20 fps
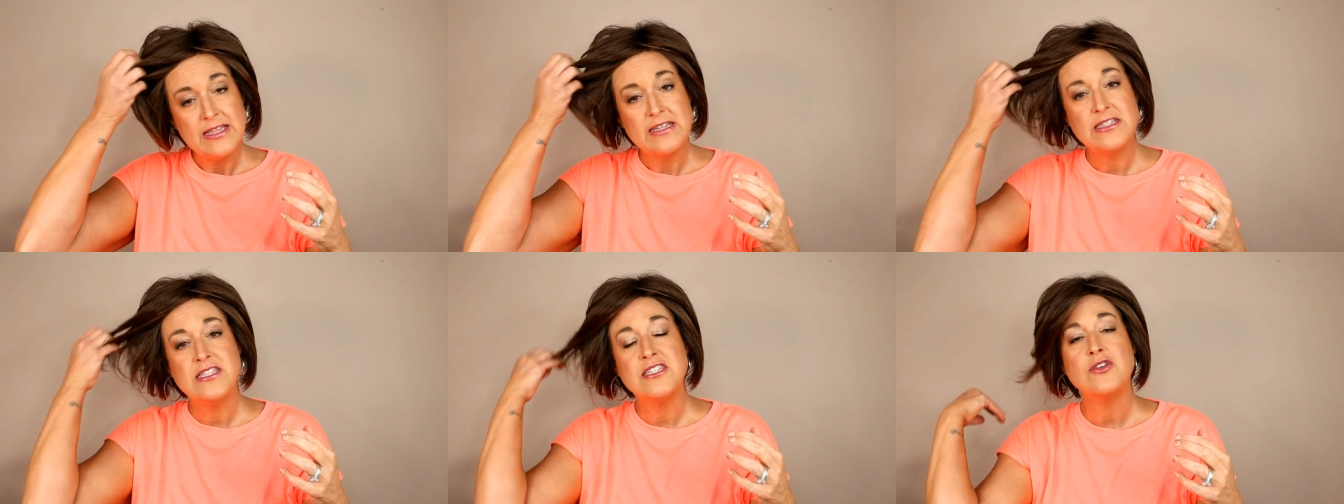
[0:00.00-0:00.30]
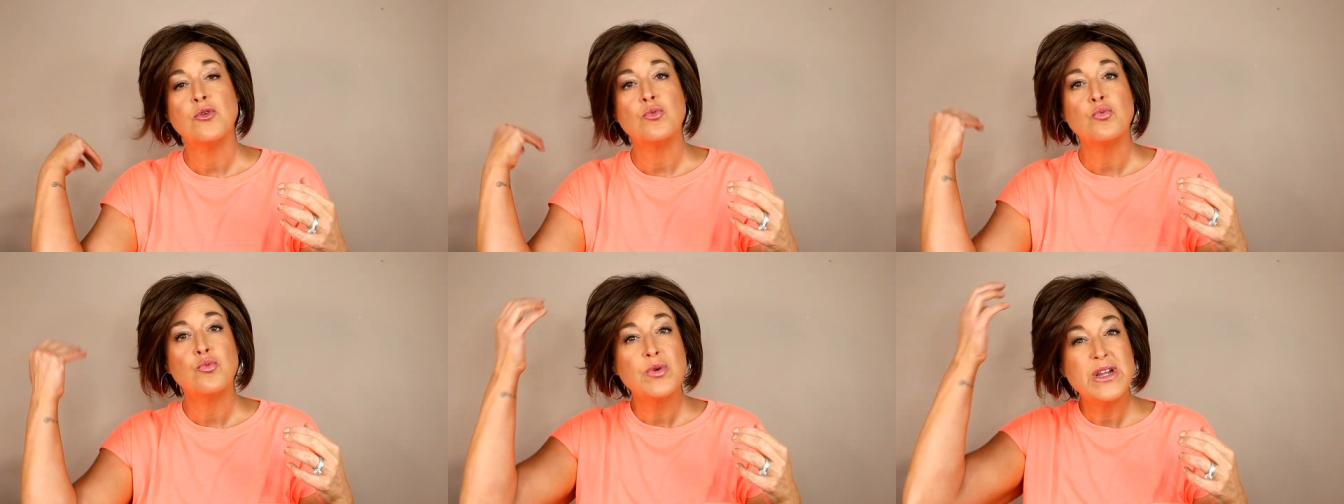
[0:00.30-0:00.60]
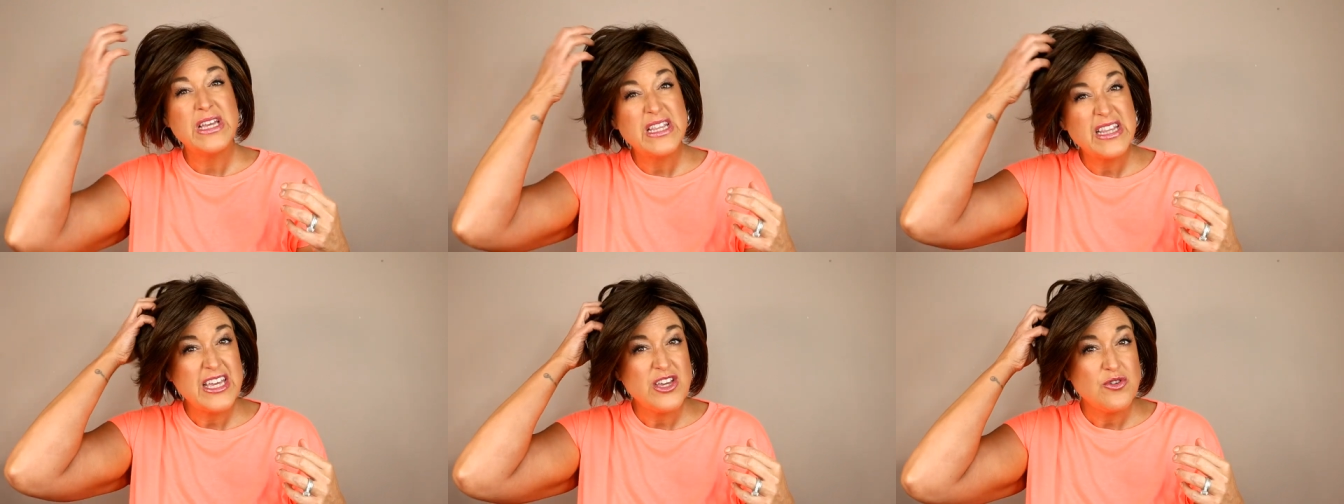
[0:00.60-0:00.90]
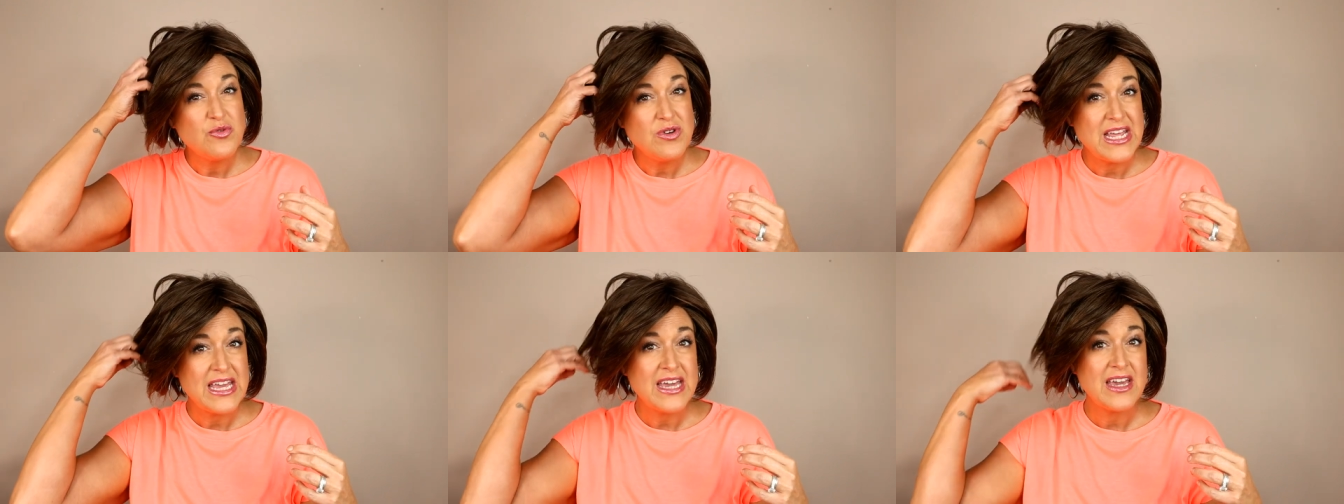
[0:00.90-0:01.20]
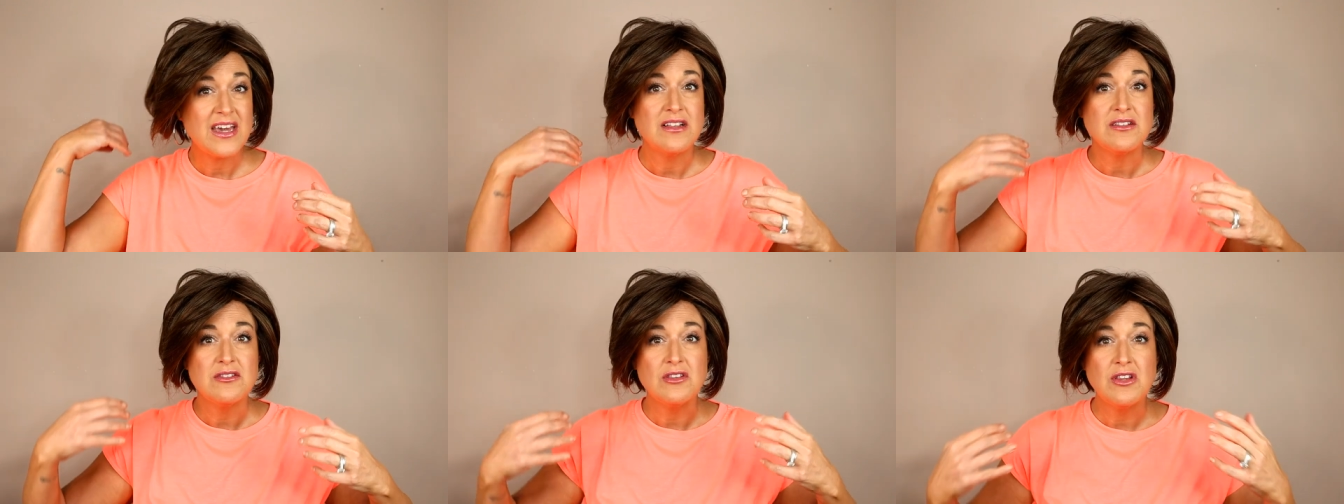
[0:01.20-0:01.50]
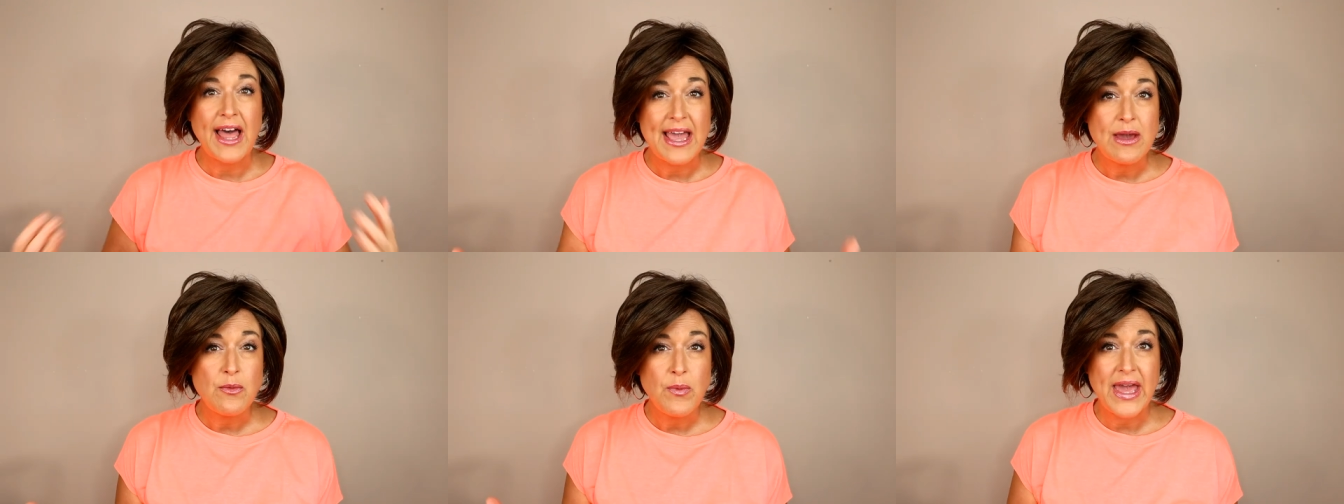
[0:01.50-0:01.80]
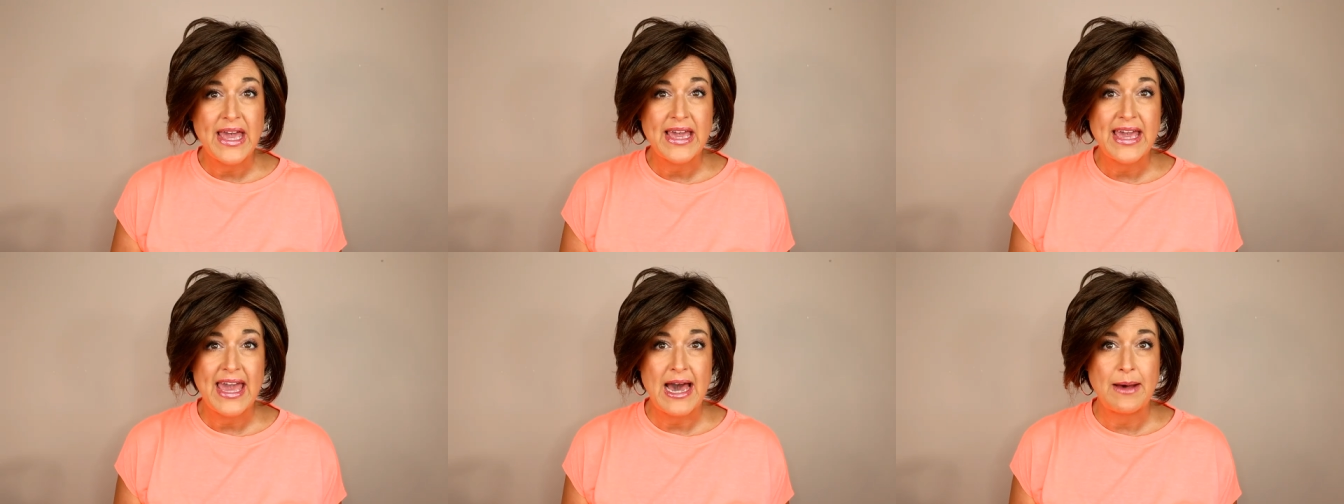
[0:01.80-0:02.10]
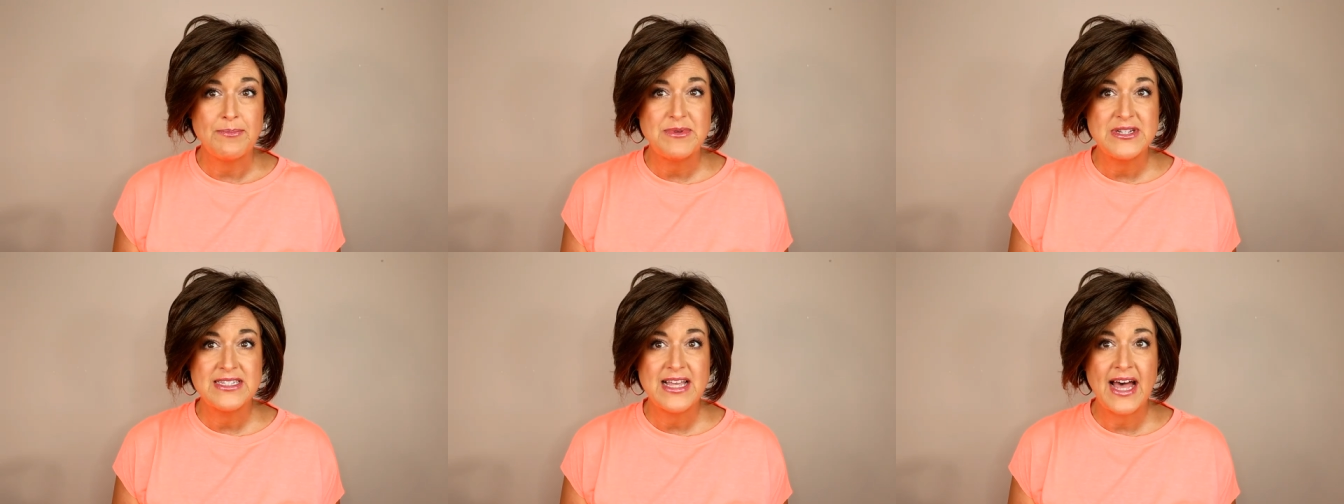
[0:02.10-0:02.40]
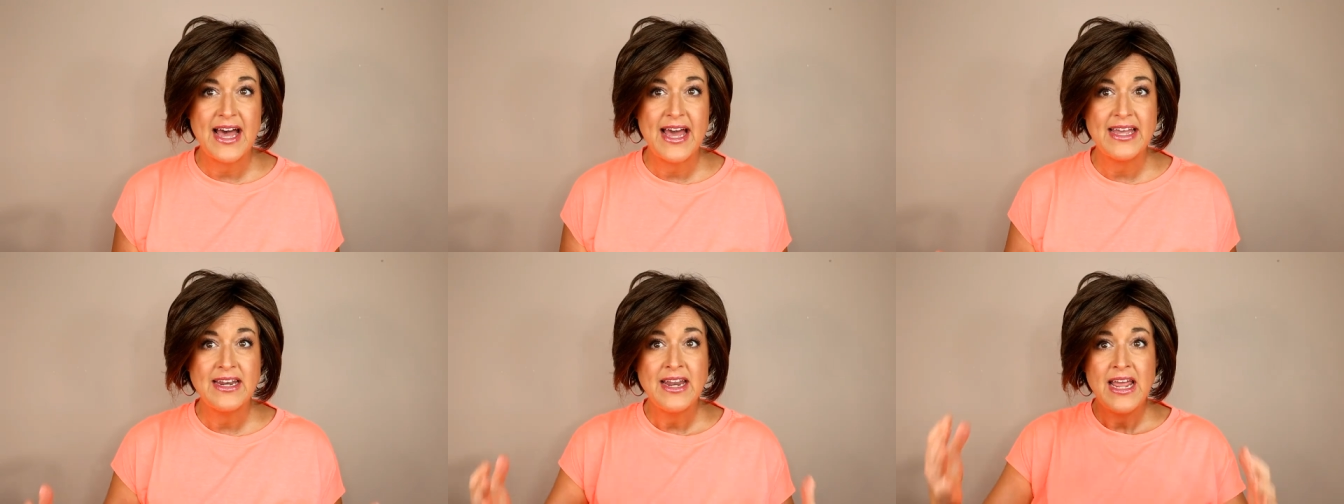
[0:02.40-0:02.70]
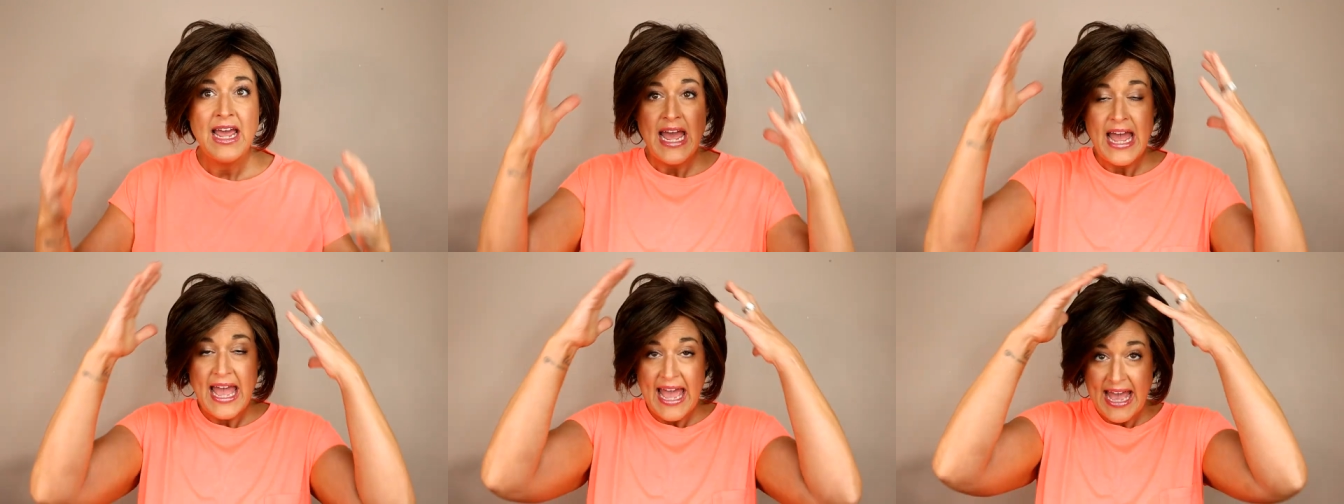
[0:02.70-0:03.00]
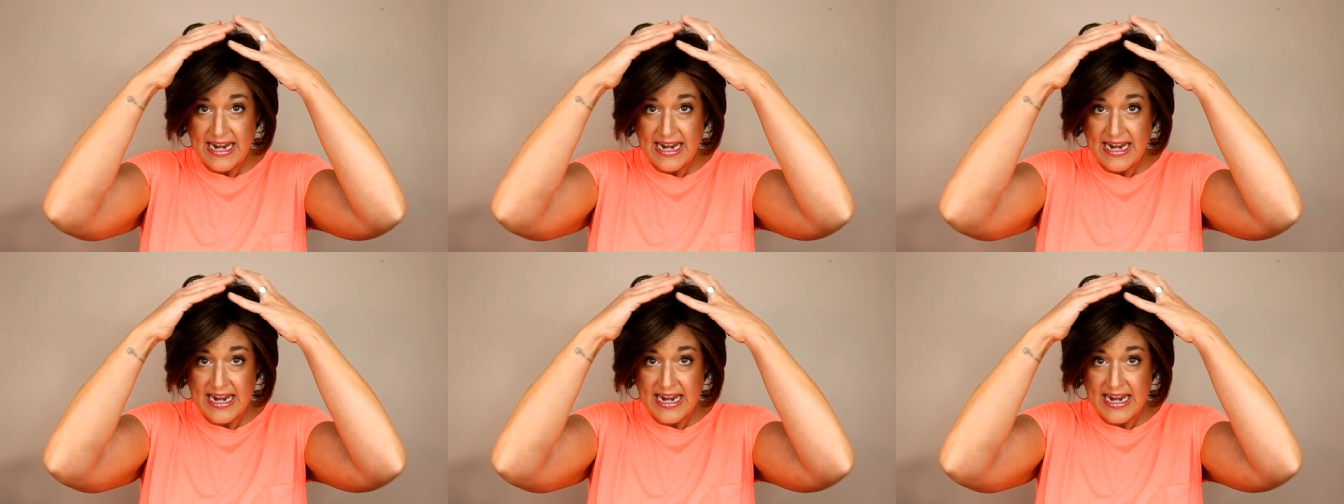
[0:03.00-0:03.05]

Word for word: This is a really unique lightweight cap design